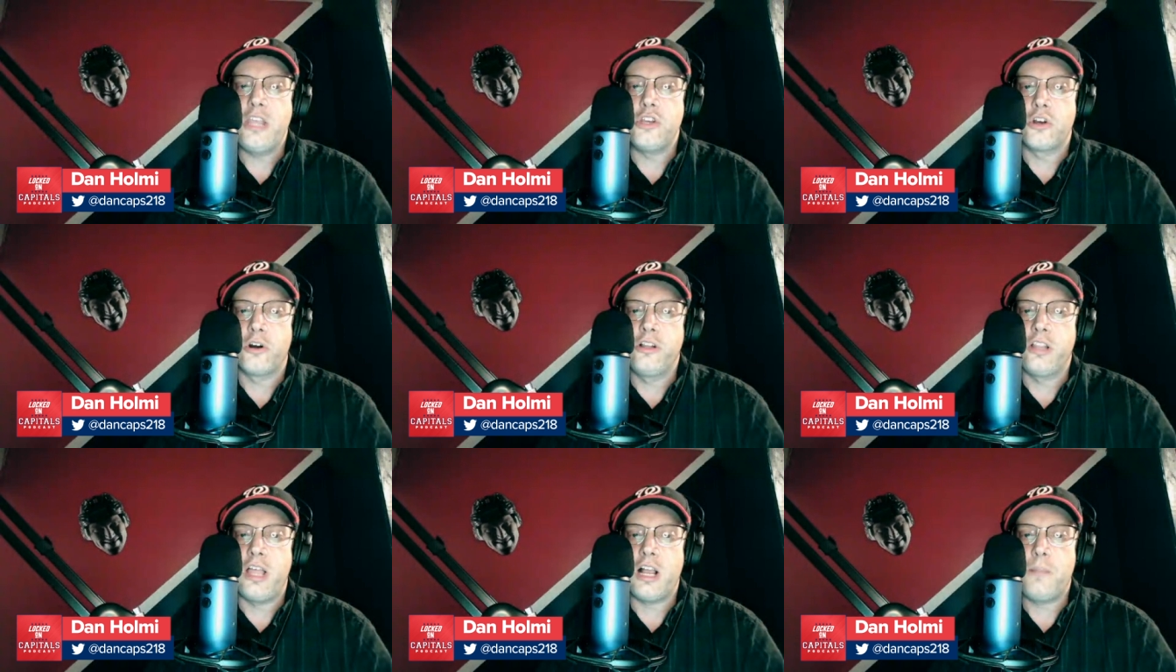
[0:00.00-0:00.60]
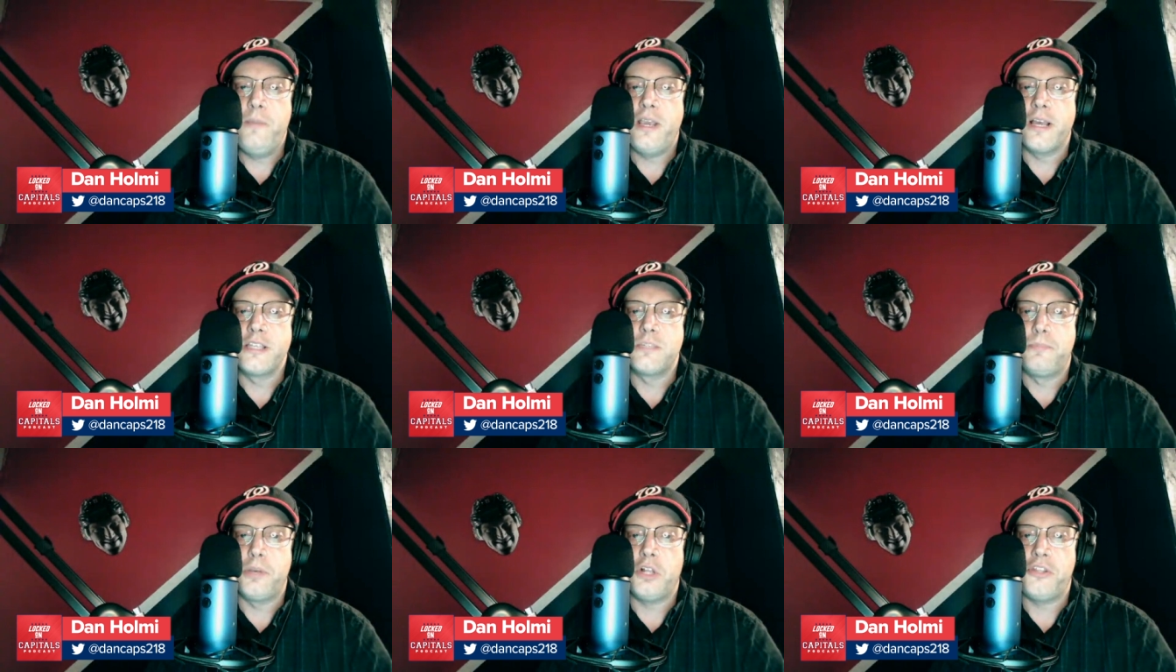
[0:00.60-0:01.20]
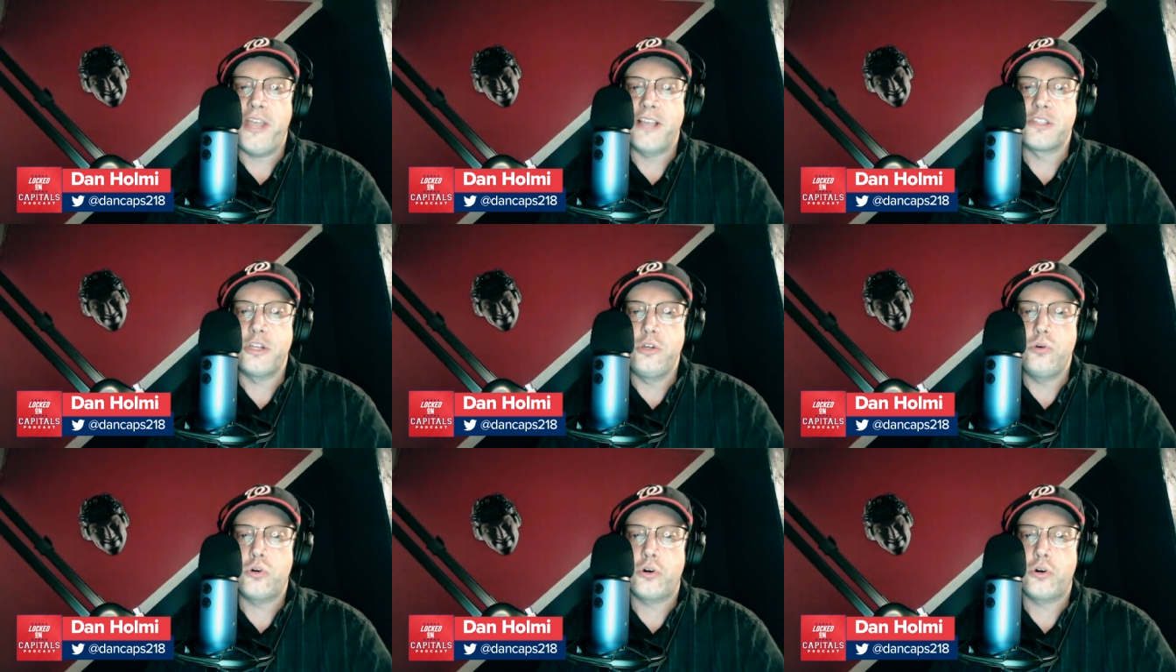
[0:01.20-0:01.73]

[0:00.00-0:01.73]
You're in luck, because Built has a new